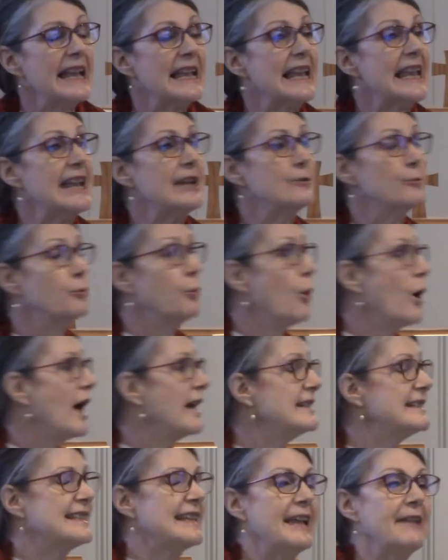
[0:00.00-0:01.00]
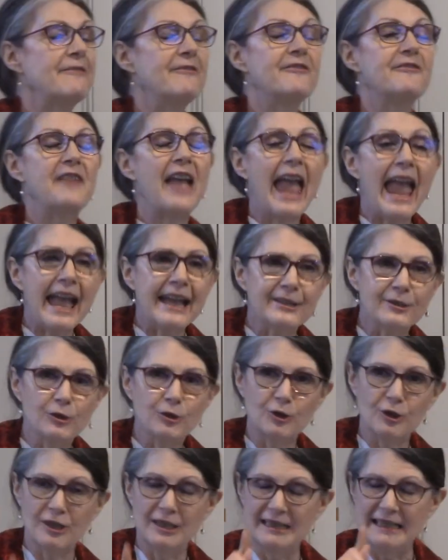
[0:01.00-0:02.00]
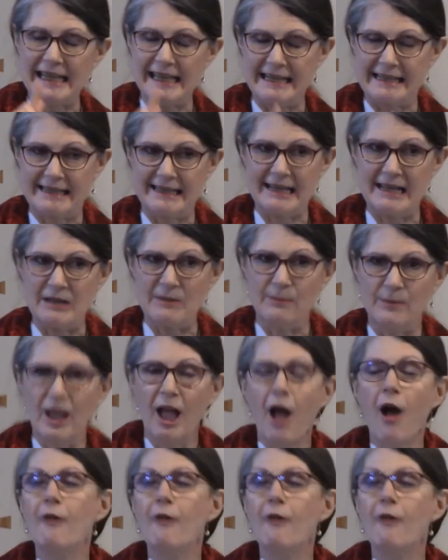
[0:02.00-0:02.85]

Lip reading: It was evangelism